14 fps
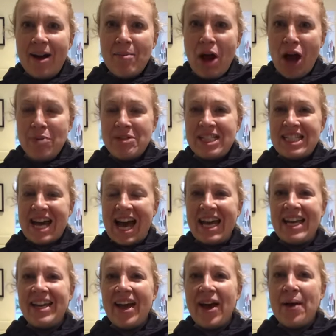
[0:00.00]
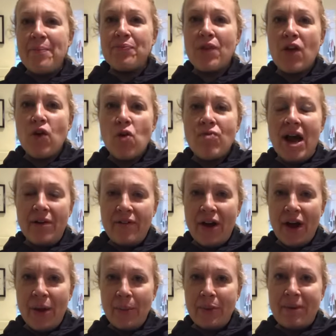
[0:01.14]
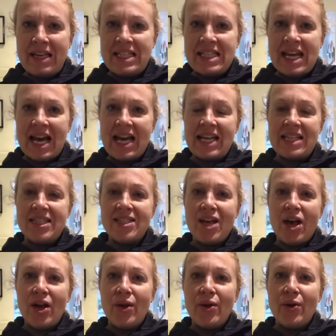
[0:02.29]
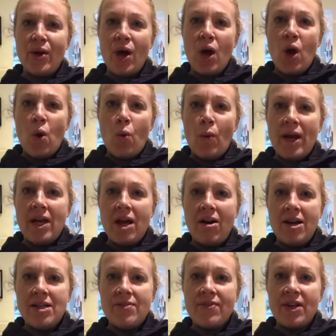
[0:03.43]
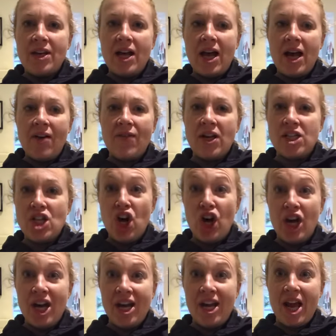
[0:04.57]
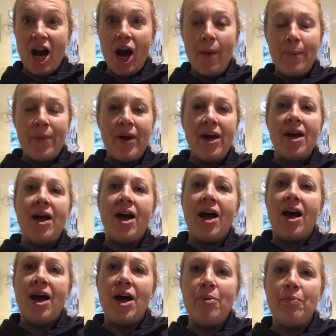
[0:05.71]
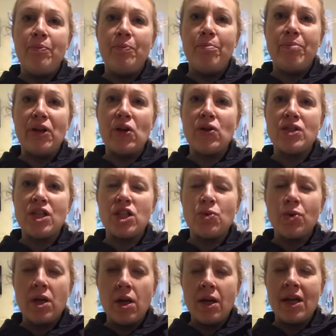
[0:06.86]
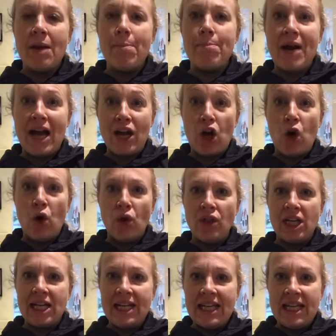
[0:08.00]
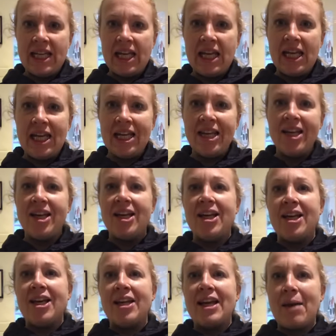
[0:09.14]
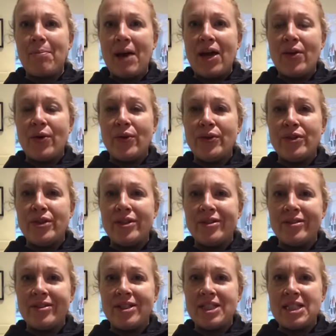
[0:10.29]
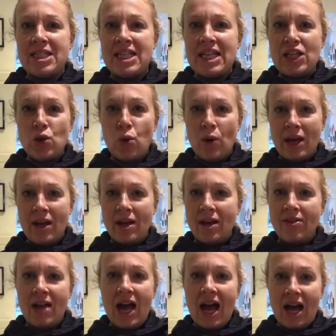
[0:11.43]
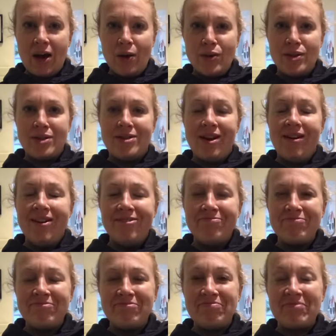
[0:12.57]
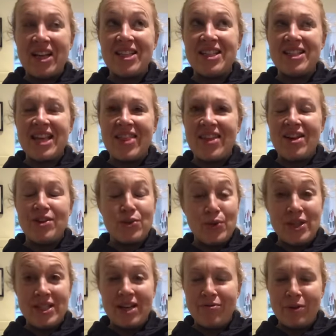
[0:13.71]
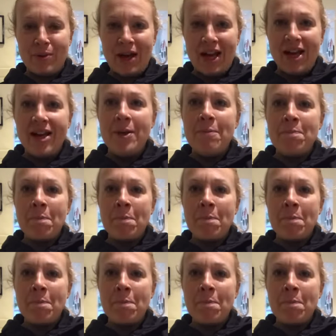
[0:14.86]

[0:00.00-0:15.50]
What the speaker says: I'm at home today. I've got Ralph at home with me today, so we're kind of going to have a tidy up because I just want to kind of get back on the cleaning, get back on detoying the house because there are toys everywhere.